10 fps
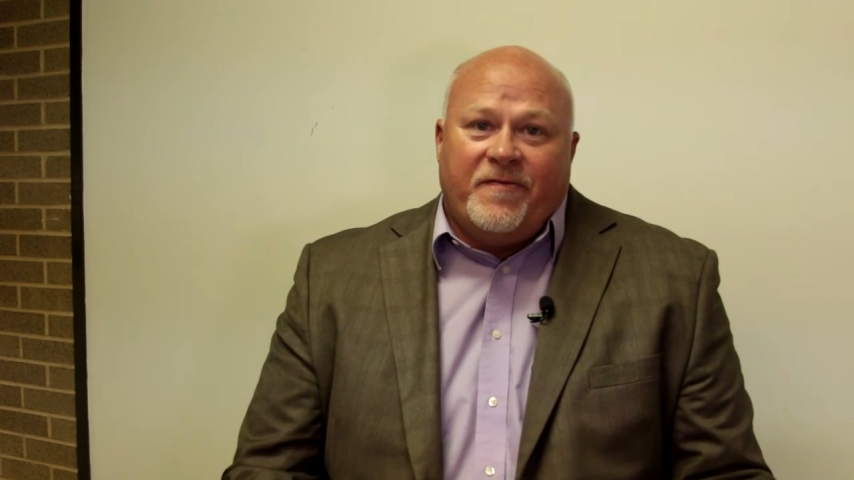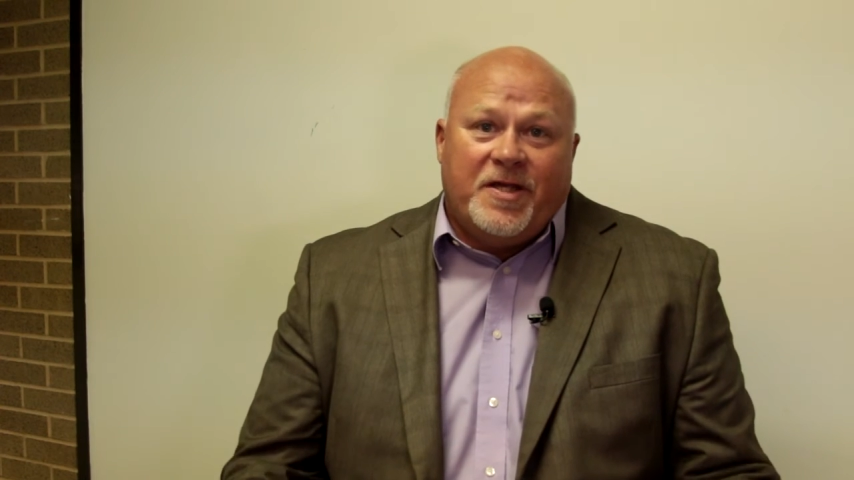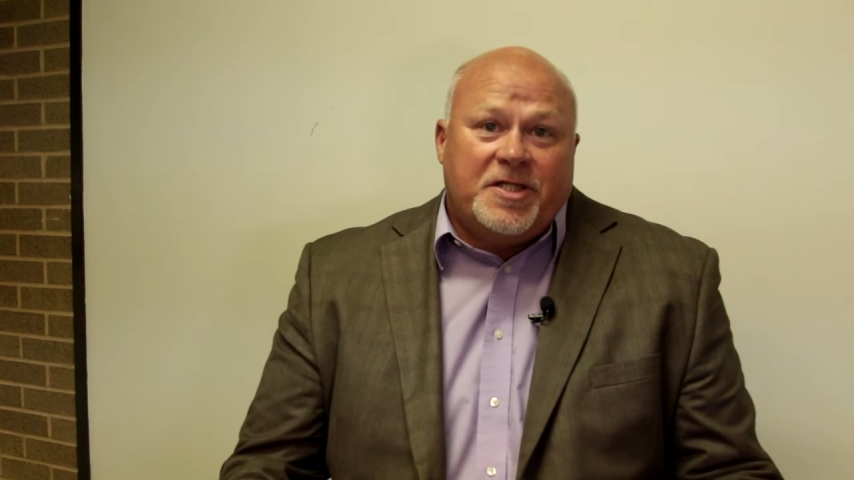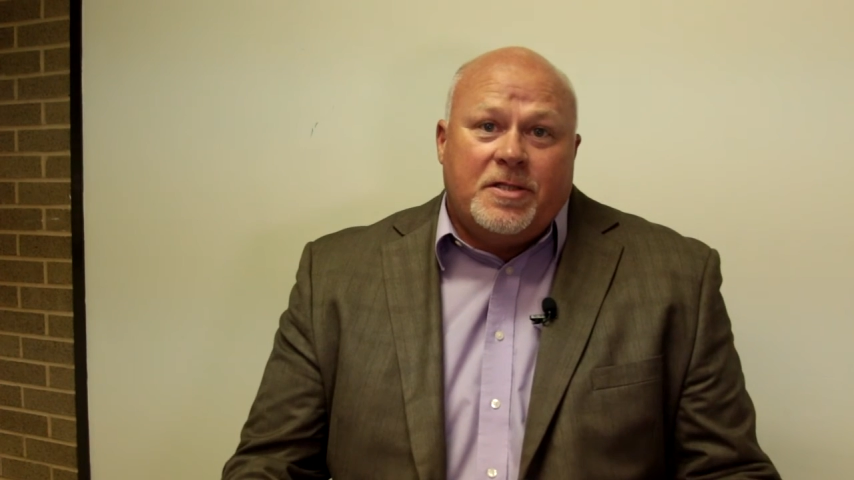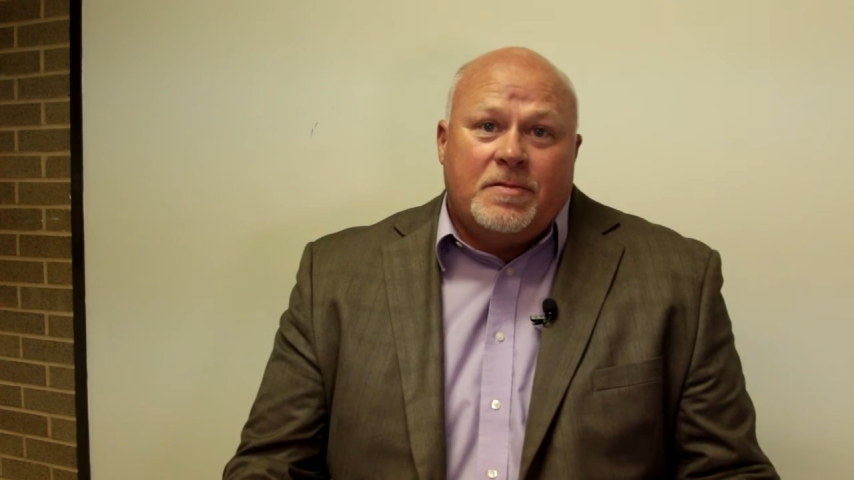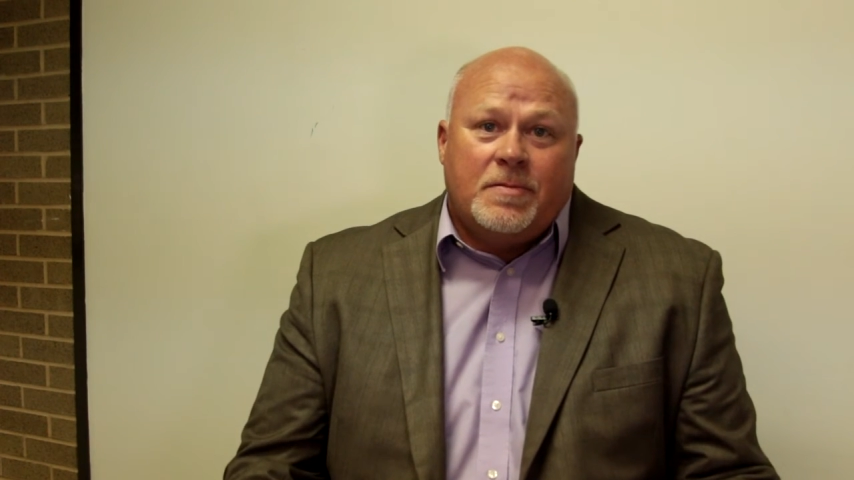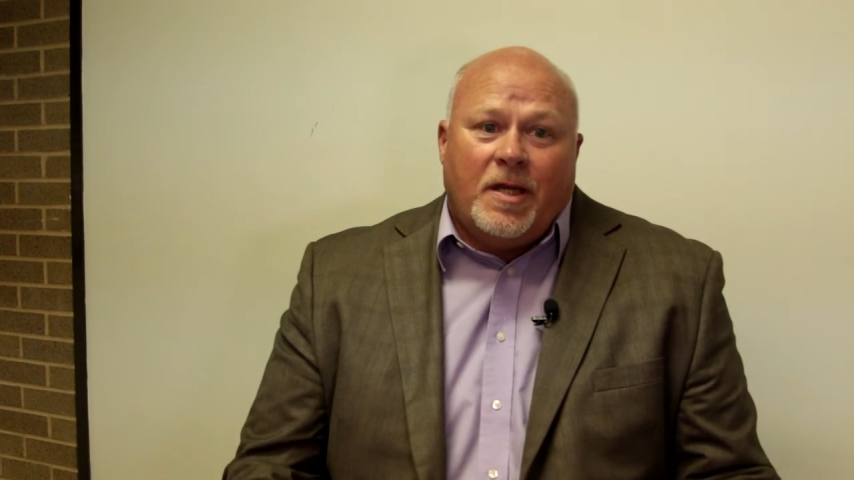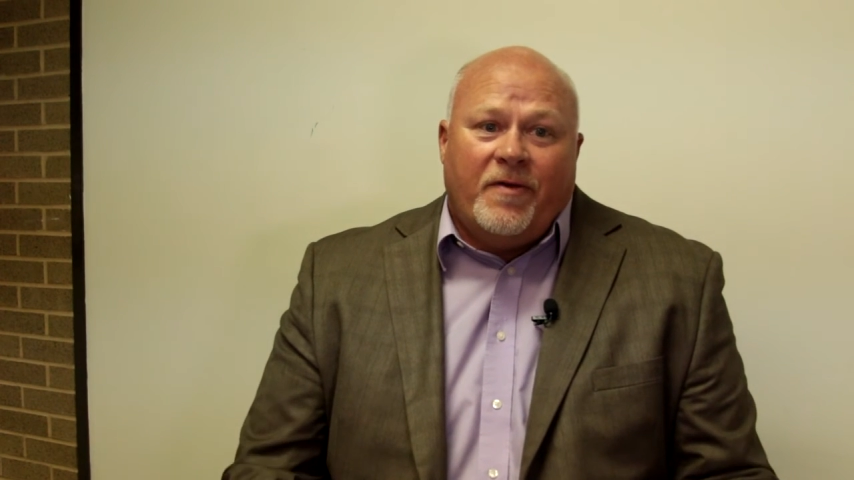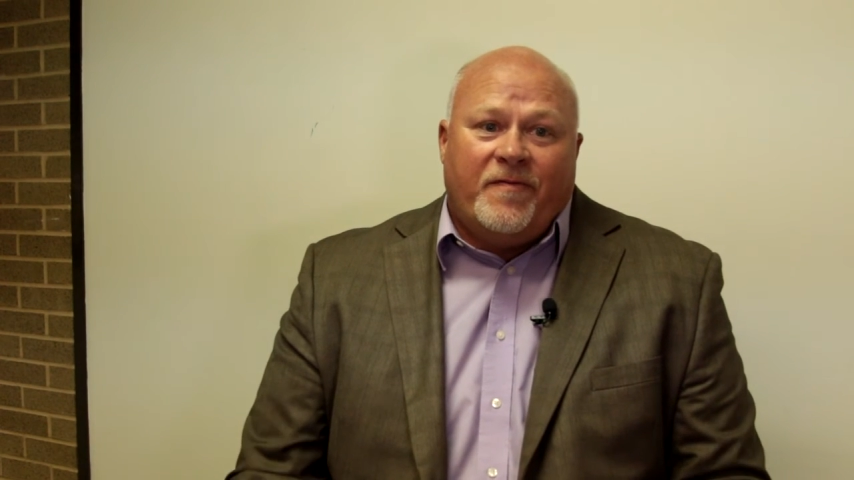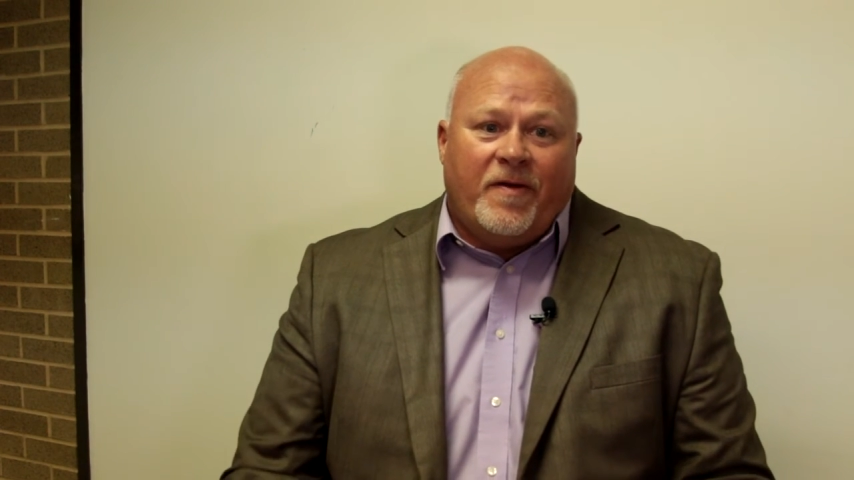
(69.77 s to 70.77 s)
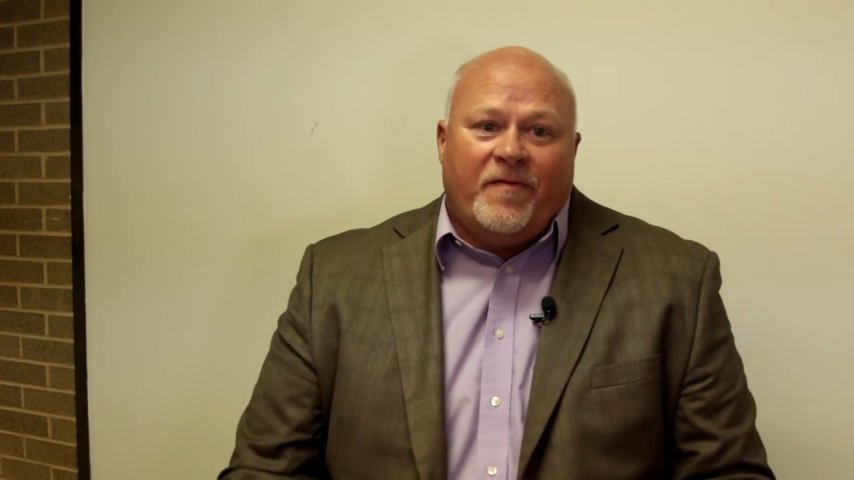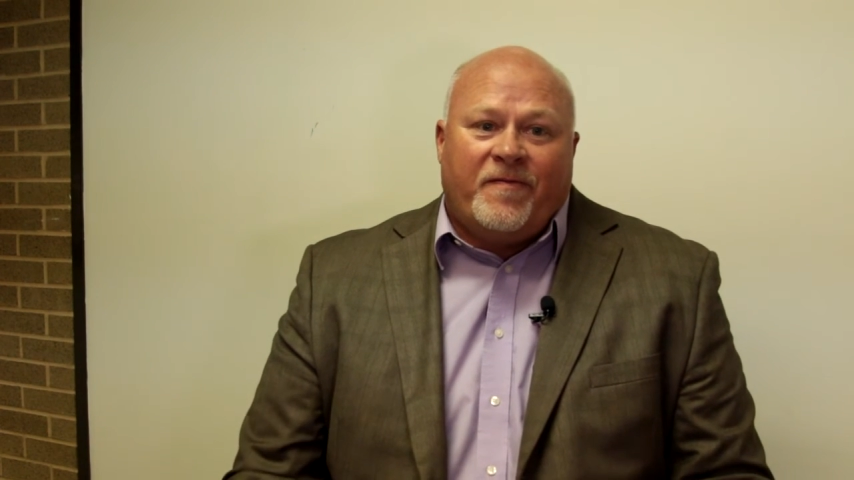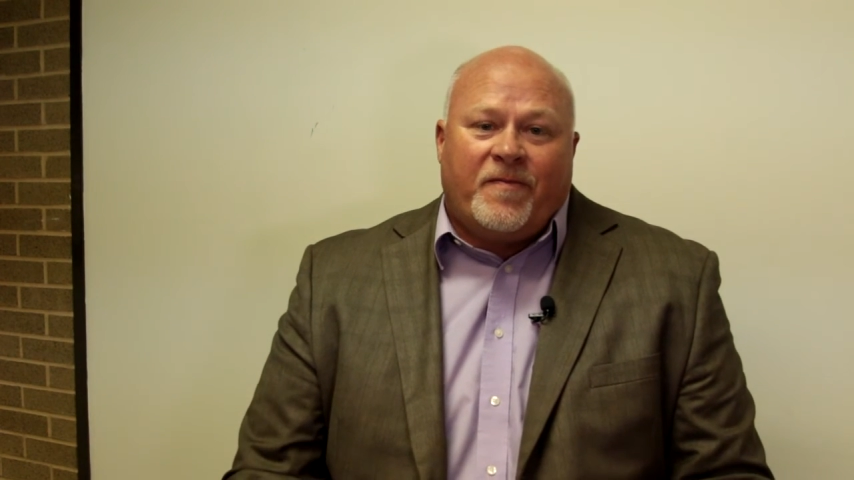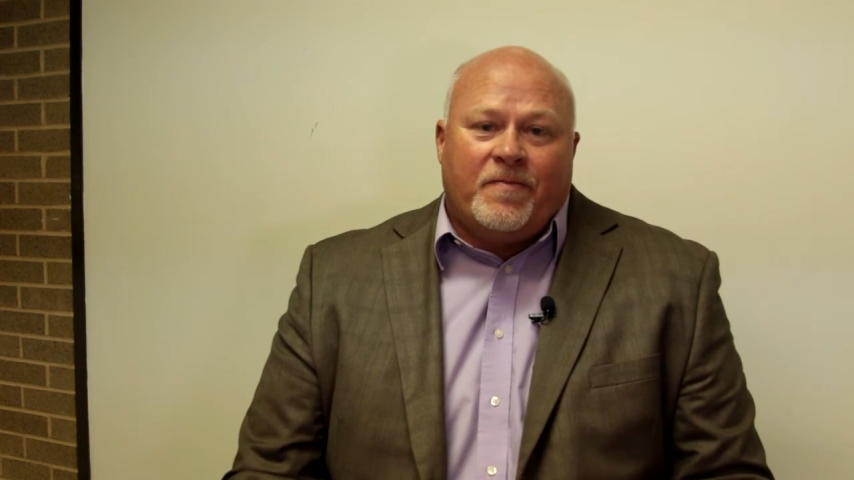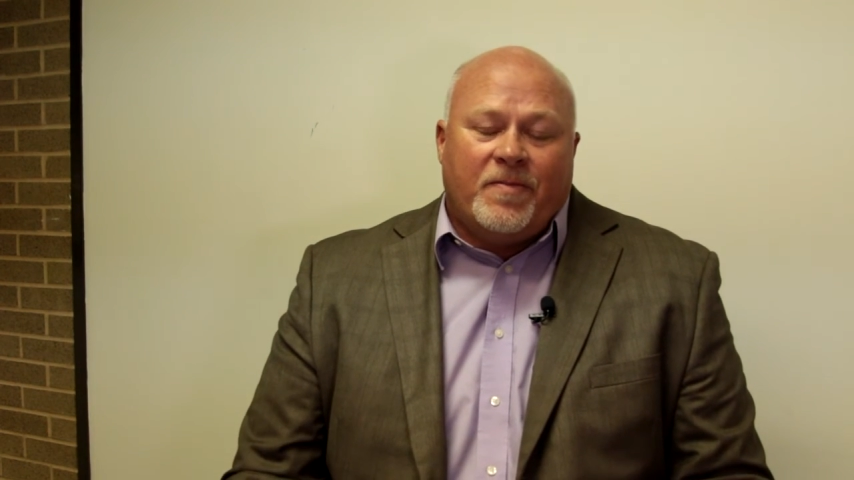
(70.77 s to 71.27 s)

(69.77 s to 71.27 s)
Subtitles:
vision of